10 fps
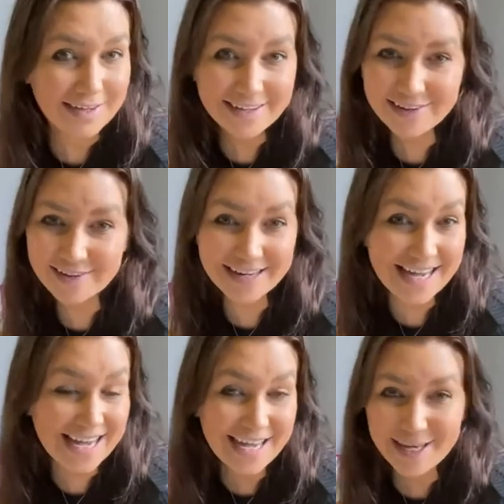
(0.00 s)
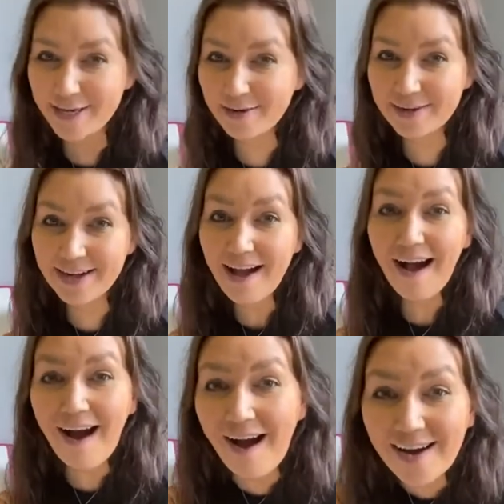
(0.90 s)
I can't hear you.
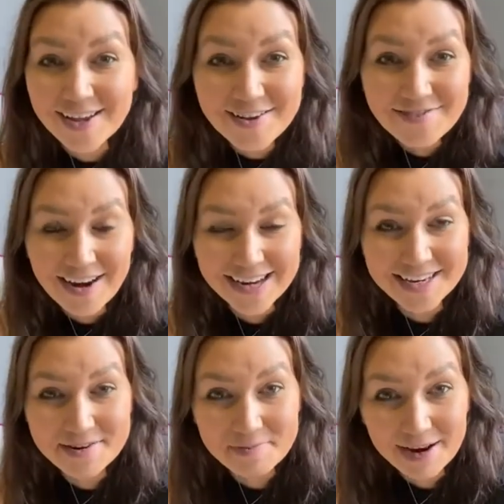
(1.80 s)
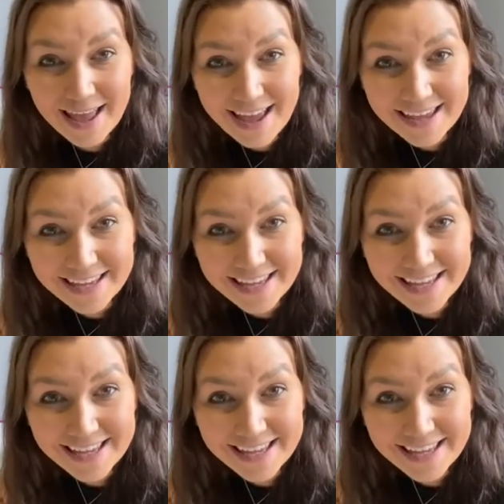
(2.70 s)
Are you ready to play?